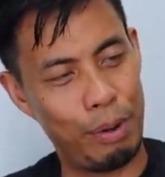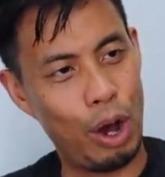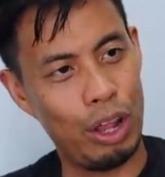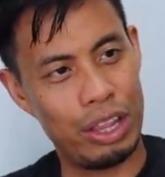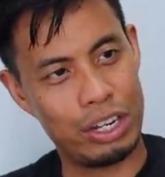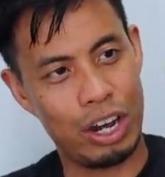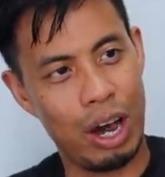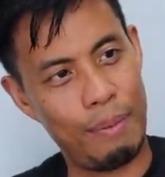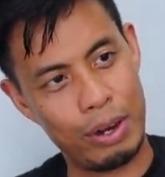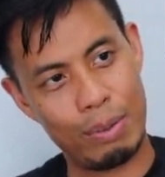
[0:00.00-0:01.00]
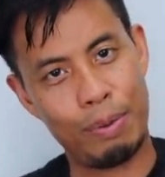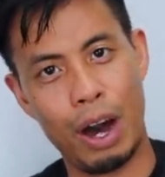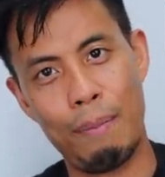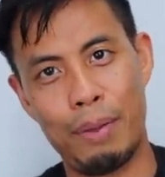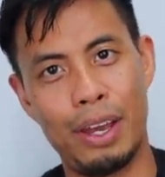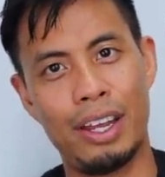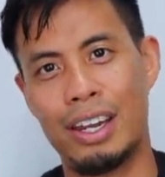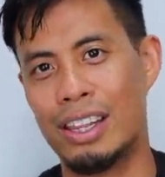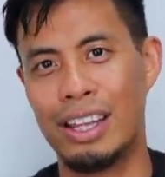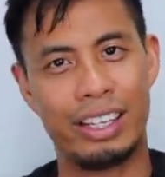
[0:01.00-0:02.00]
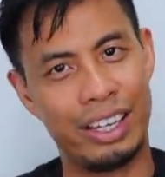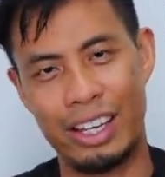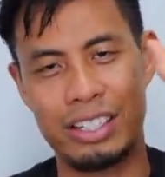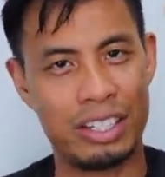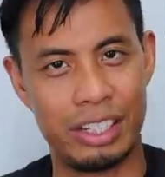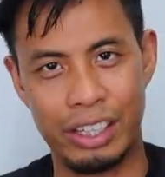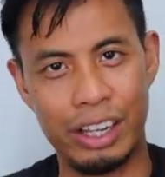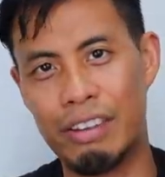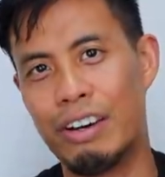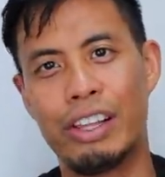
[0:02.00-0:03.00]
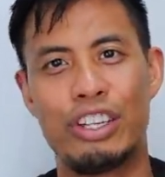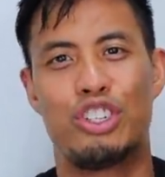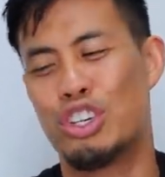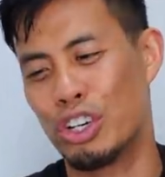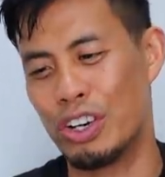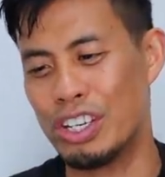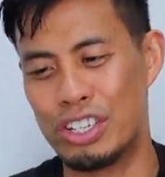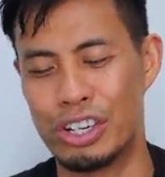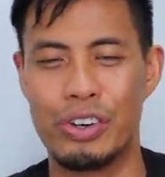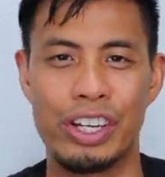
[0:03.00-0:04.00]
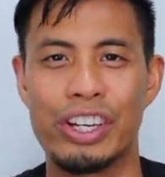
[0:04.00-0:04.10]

ball at the top and you pop it and like kids just love all the sugary, sugary